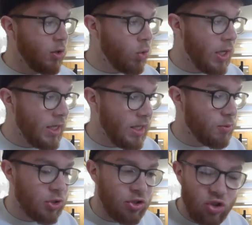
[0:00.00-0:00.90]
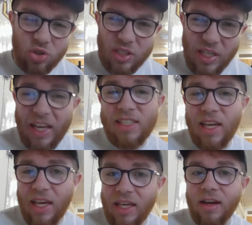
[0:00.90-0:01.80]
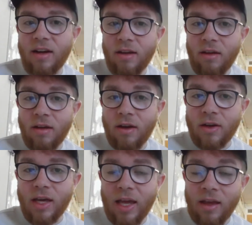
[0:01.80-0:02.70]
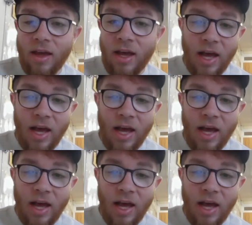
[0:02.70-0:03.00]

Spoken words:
All it did was just get to here, okay?